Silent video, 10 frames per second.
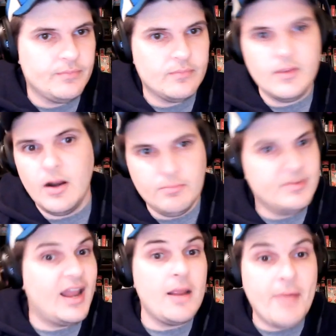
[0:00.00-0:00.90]
You know,
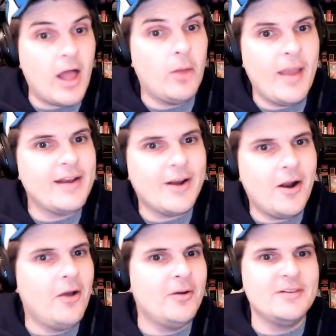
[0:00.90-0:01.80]
getting Paolo
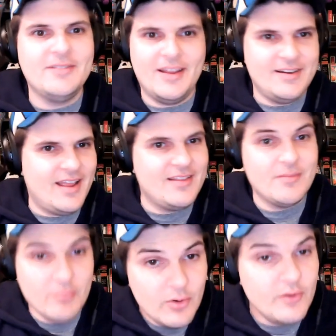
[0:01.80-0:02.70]
Banchero and and and the
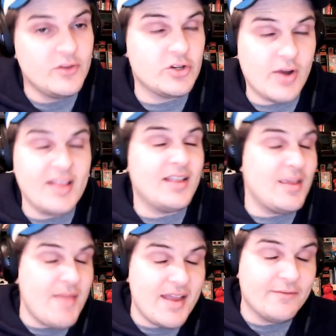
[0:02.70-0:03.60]
move, the trade that they
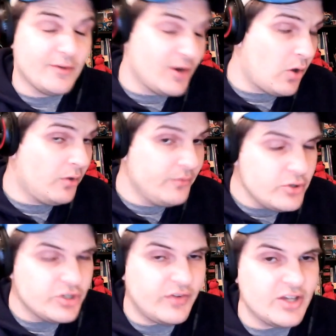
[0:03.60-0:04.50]
made for Nikola
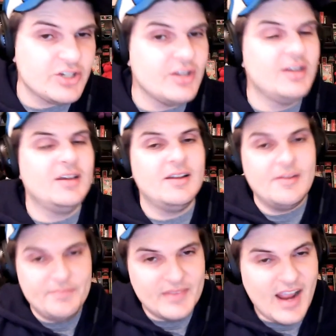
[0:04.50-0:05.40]
Vucevic,
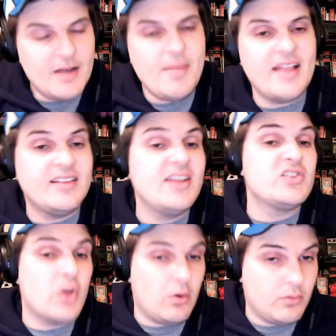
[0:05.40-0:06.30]
kind of made things
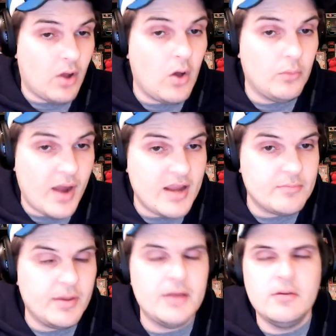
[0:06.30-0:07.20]
all all right.
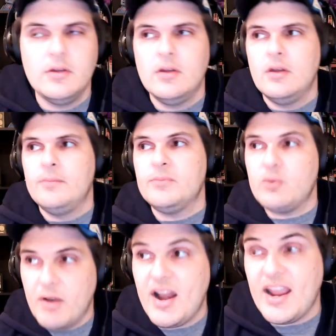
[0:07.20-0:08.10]
But
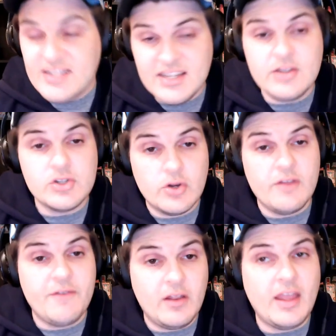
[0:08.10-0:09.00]
2019 certainly
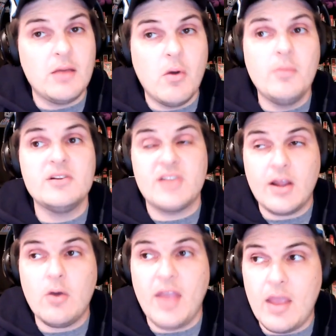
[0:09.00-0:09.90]
felt like a moment. It was like,
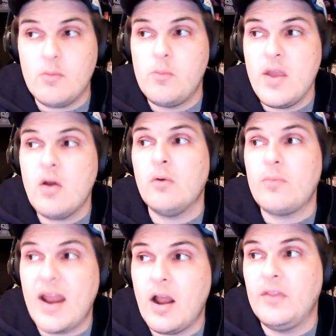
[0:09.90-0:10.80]
okay, we are
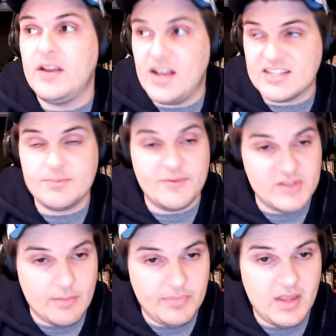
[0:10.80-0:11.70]
right on the cusp of
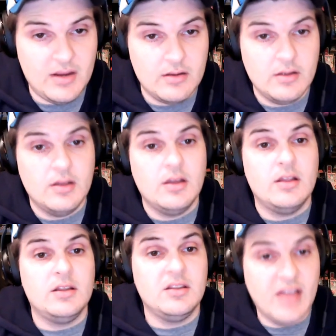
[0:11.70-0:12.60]
something.
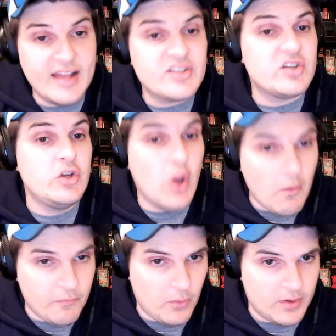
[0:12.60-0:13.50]
Let's go
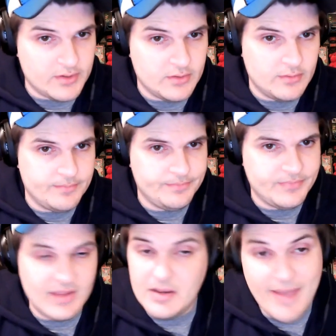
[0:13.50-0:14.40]
for it.
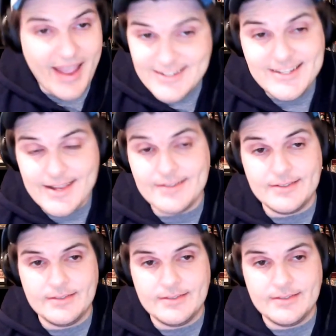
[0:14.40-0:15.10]
And the Magic did.